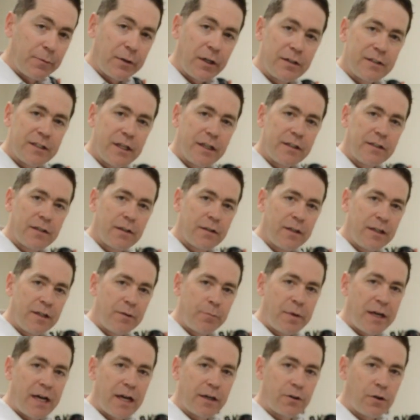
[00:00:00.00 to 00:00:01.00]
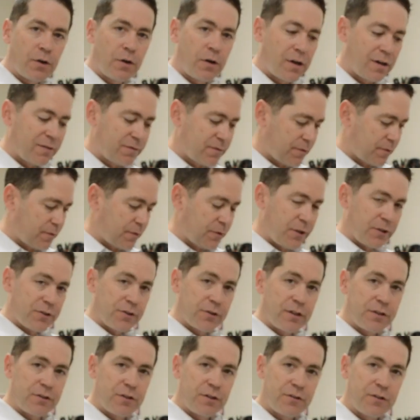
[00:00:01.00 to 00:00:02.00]
going to take the lid back off
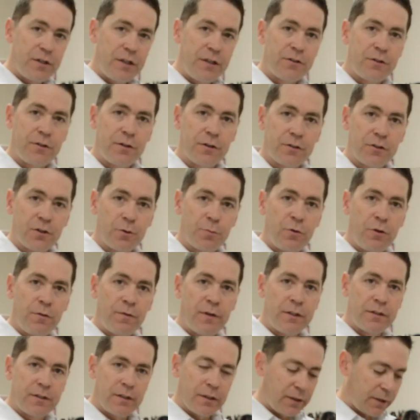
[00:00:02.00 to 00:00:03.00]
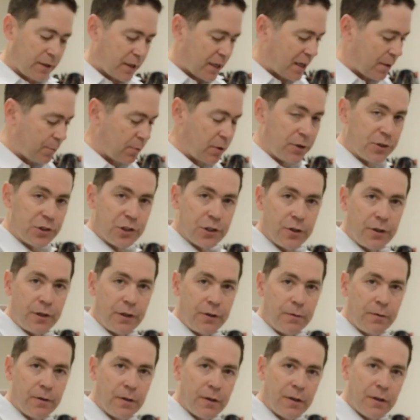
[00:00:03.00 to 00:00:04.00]
just because it's easier to move into the camera to show
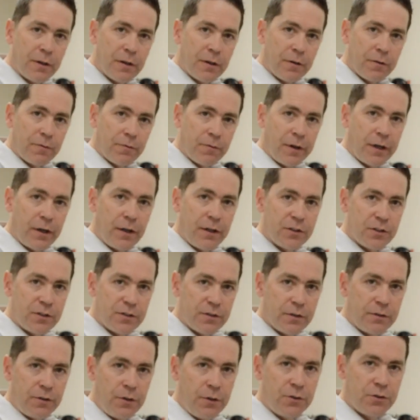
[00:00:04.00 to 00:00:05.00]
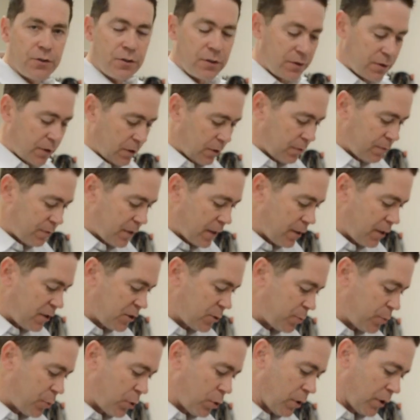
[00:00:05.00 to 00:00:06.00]
you various uses or
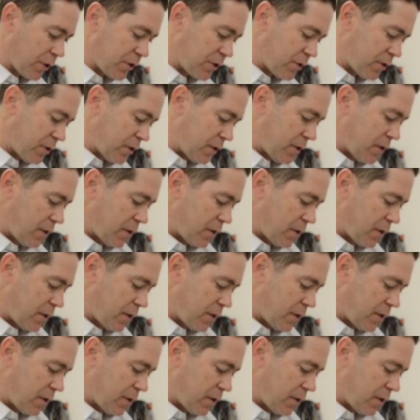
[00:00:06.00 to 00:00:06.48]
various ports